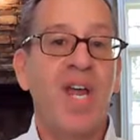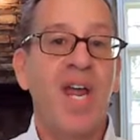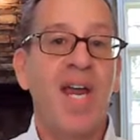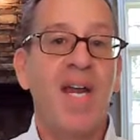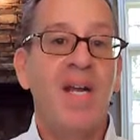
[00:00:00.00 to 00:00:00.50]

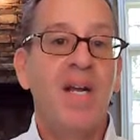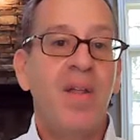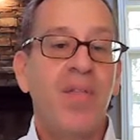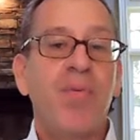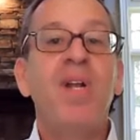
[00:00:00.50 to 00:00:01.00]
say
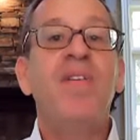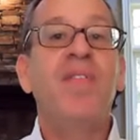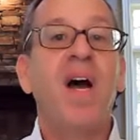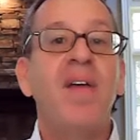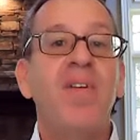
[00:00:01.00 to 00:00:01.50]
3 to
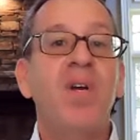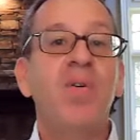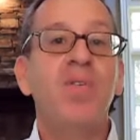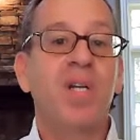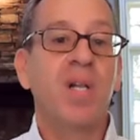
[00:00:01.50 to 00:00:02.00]
5
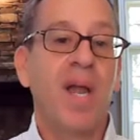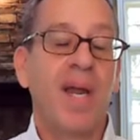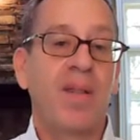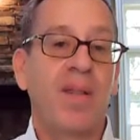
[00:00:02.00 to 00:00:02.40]
years in length.